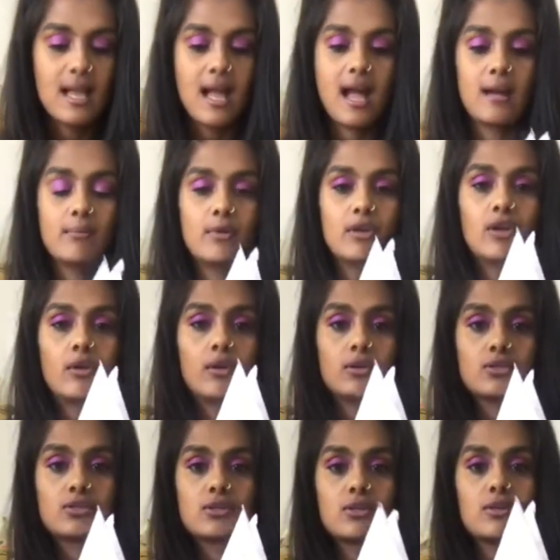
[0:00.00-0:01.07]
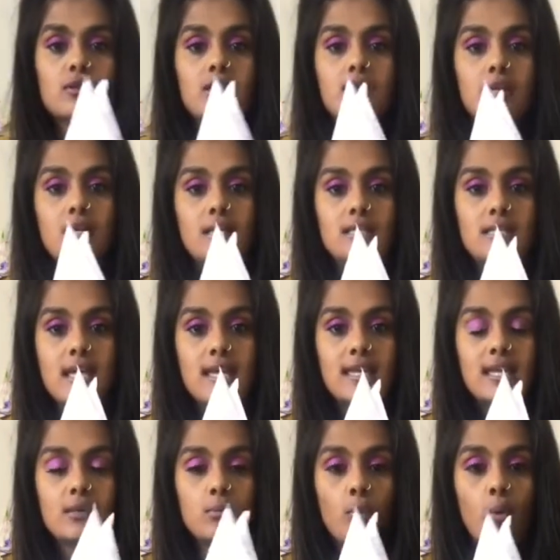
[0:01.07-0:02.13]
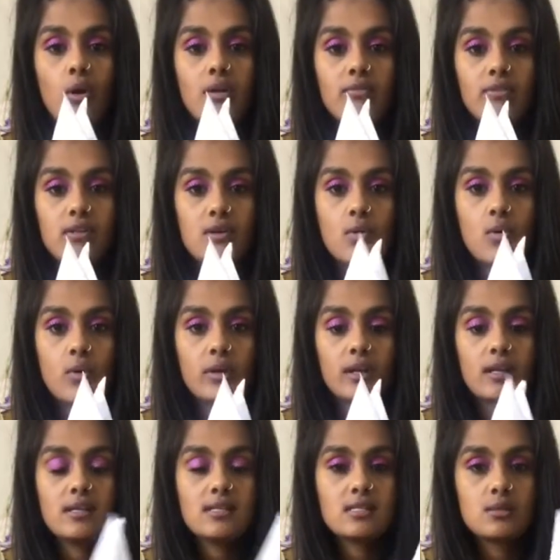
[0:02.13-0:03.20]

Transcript: and we're going to take in one of the corners.